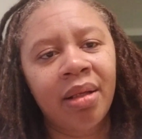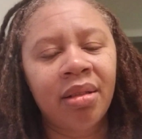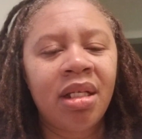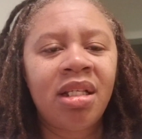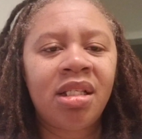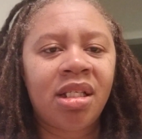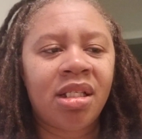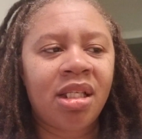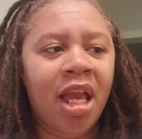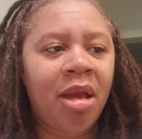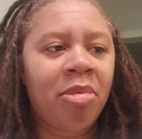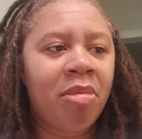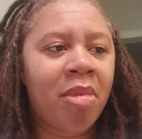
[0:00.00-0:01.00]
It's
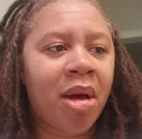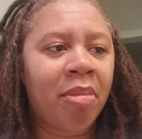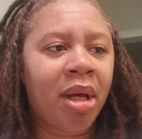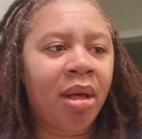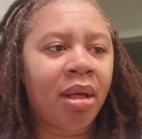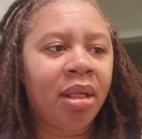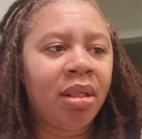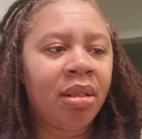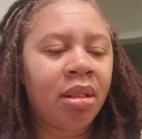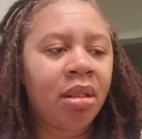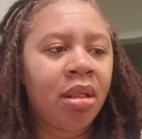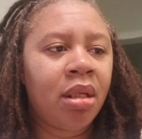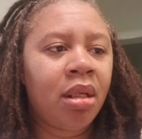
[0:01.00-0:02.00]
escaping my mind.
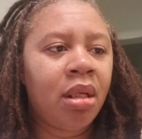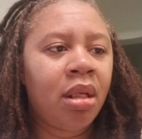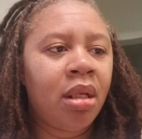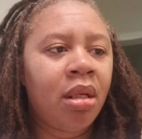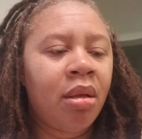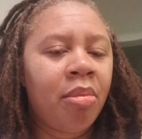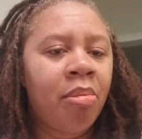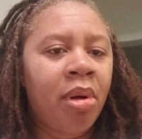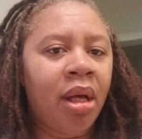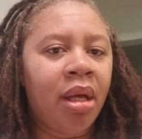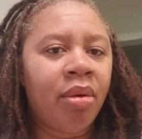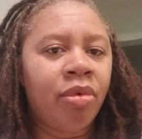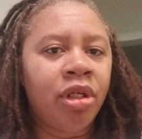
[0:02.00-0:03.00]

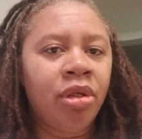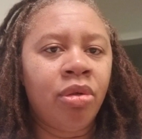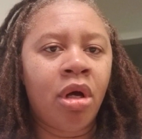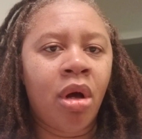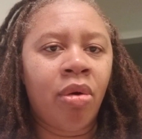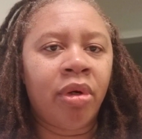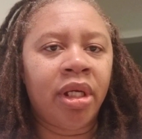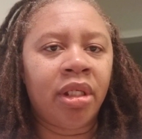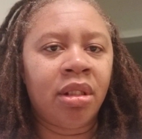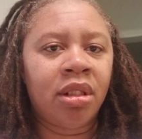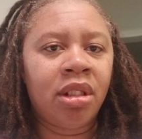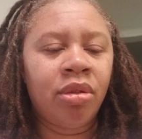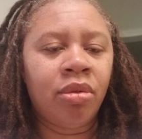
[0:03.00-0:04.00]
But when you go in
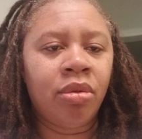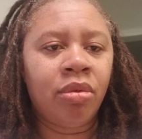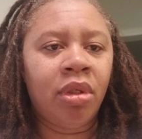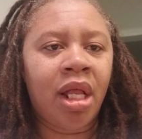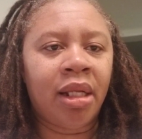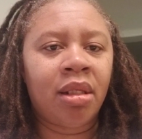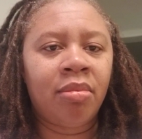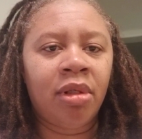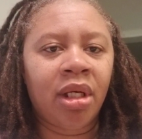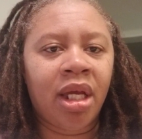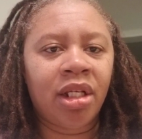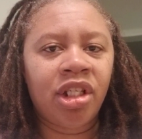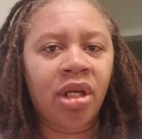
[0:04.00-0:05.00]
to let them
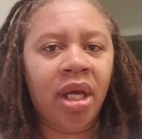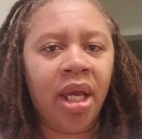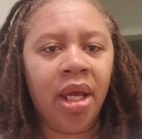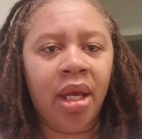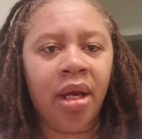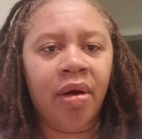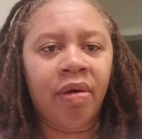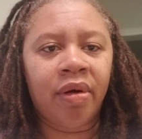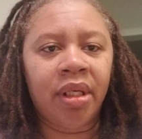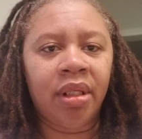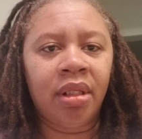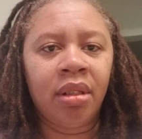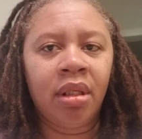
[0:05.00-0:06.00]
look at your hair,
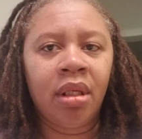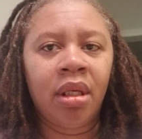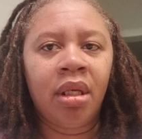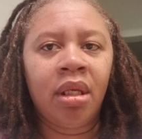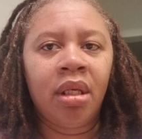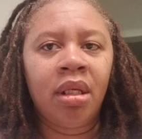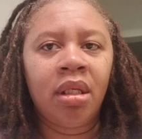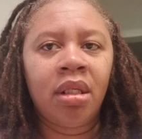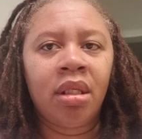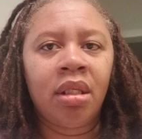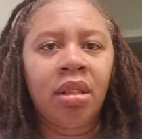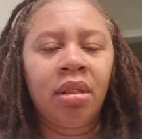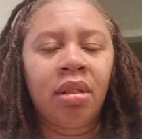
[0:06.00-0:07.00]
and
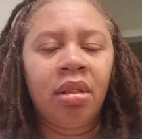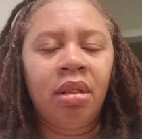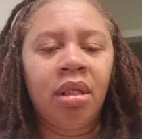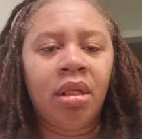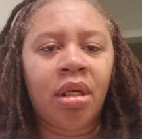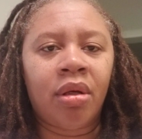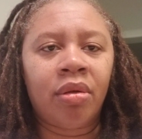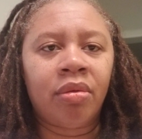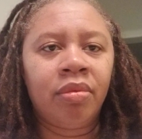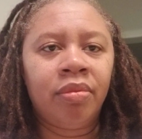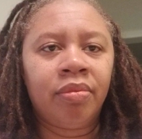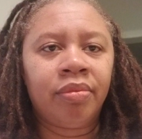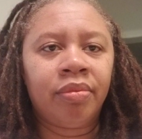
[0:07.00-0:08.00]
you know
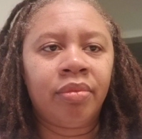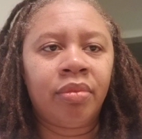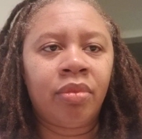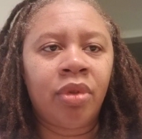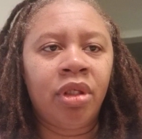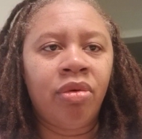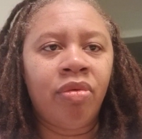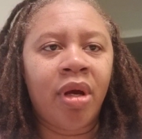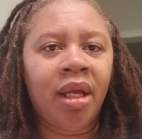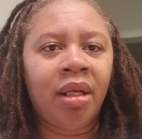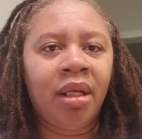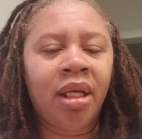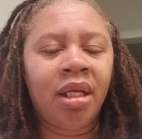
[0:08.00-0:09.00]
when you're
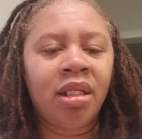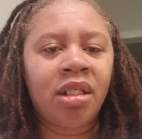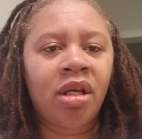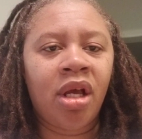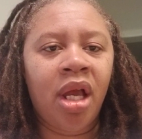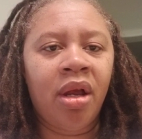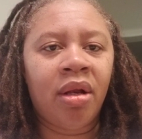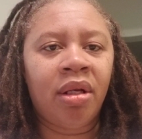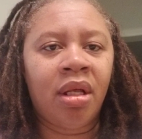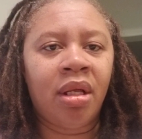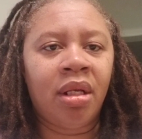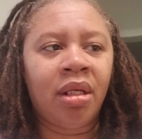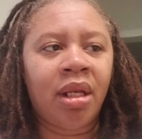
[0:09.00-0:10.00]
ready to get your hair
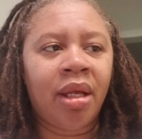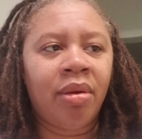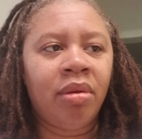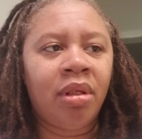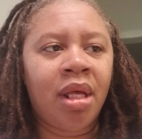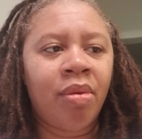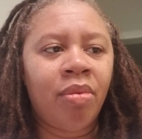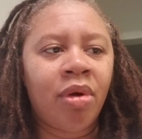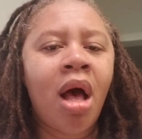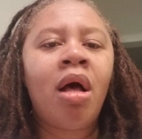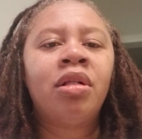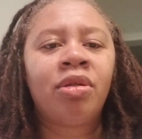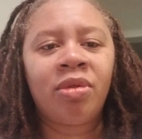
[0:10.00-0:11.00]
done, and they
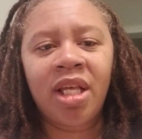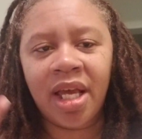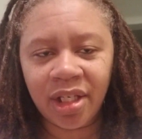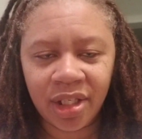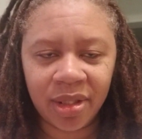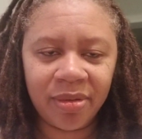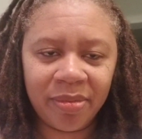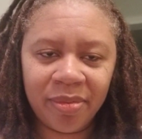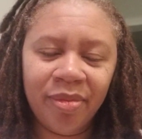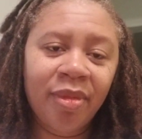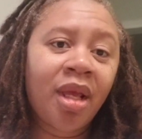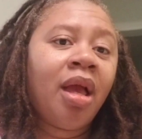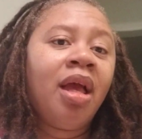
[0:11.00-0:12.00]
consultation,
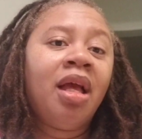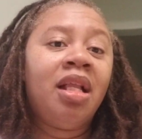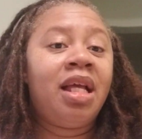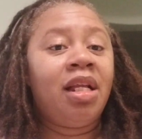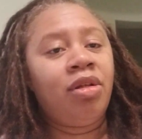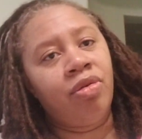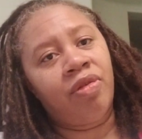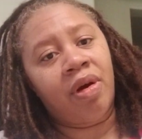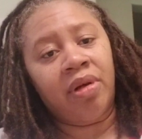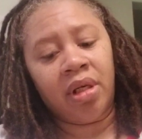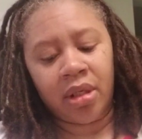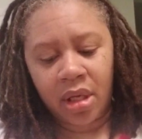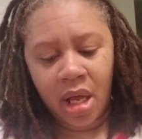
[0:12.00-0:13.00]
they do very
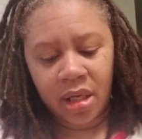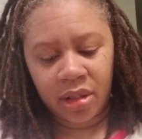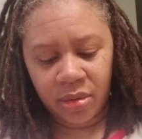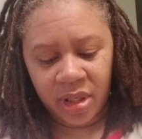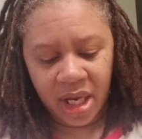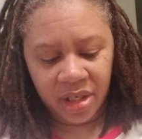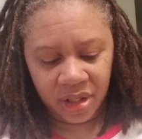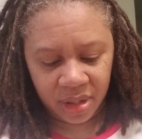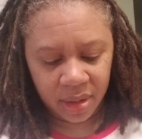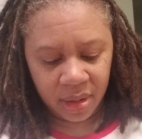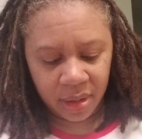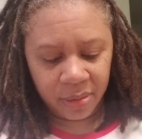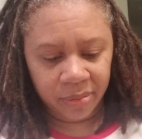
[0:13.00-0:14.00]
good consultations.